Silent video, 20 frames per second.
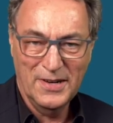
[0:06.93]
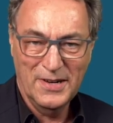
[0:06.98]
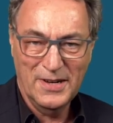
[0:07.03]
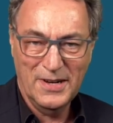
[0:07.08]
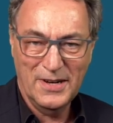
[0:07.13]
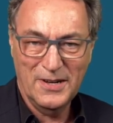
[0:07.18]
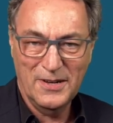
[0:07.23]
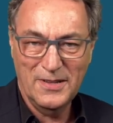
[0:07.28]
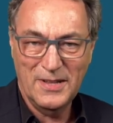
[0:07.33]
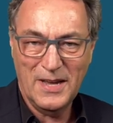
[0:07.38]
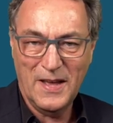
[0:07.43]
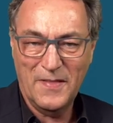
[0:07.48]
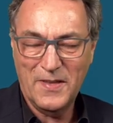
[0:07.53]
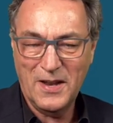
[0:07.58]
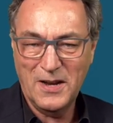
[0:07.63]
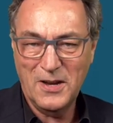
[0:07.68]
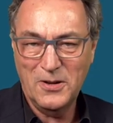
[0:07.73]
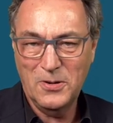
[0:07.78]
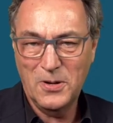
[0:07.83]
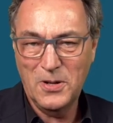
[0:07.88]
you know, and
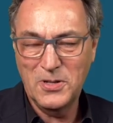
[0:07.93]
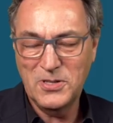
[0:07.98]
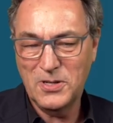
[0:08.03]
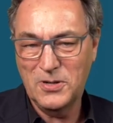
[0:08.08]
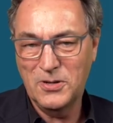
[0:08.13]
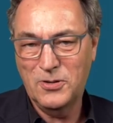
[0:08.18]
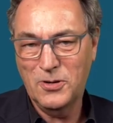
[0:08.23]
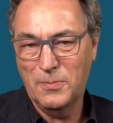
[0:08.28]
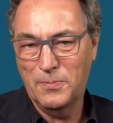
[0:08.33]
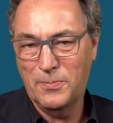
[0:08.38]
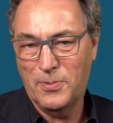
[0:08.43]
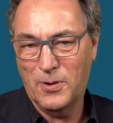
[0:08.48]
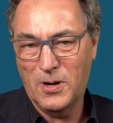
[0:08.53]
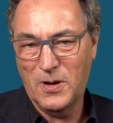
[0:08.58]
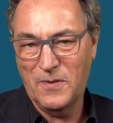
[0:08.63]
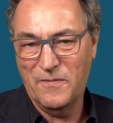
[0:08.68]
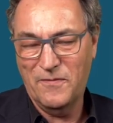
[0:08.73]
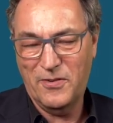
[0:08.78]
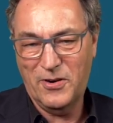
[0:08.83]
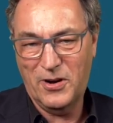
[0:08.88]
then it turns into a
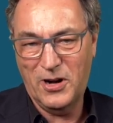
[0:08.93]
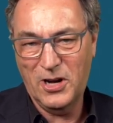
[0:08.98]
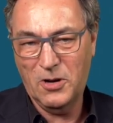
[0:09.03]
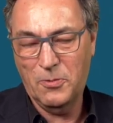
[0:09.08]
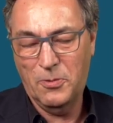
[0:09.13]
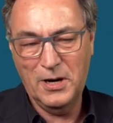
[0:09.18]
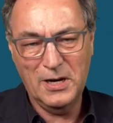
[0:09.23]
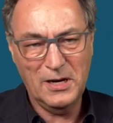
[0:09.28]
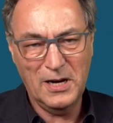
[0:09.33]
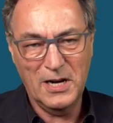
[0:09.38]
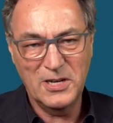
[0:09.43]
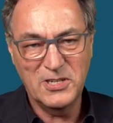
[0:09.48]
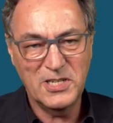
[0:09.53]
bomb very quickly,